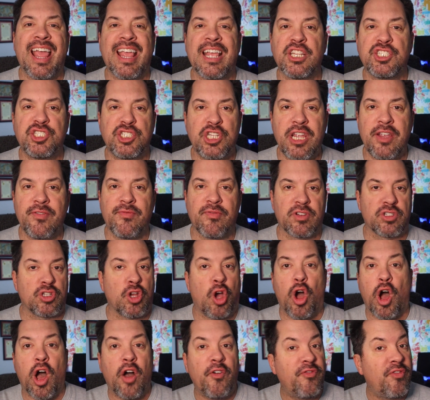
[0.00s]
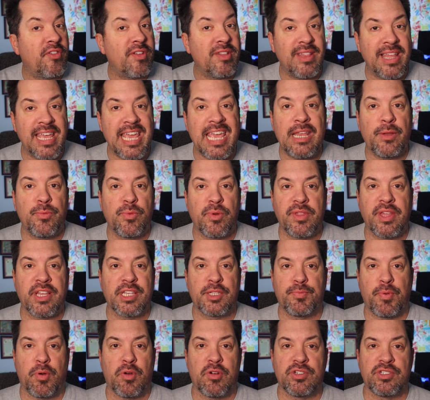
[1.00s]
achievers often lead with
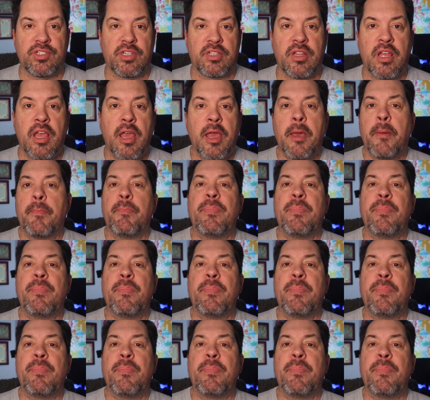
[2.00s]
this person